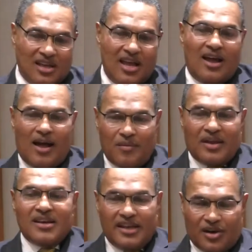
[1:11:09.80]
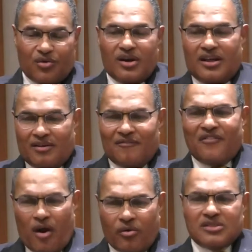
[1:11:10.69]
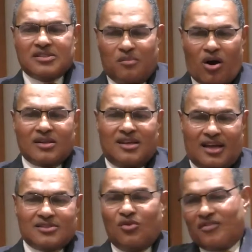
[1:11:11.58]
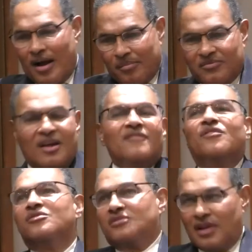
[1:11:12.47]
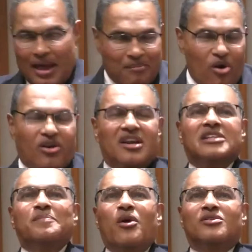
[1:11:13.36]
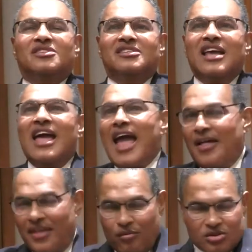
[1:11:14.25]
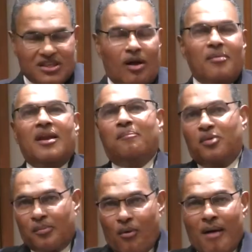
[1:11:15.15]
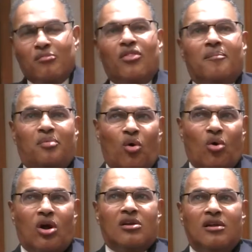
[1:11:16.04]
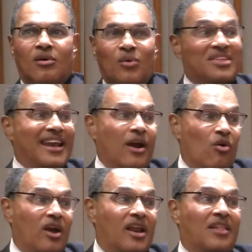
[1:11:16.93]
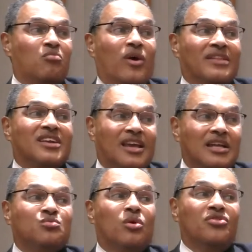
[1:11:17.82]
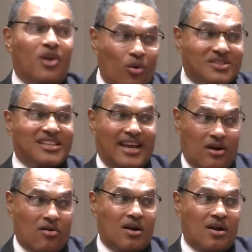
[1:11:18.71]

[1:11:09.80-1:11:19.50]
I mean, literally, very smart kids who've come for American experiences. And they will tell me to put a problem on the board with an error in it, where the kids will know it's an error.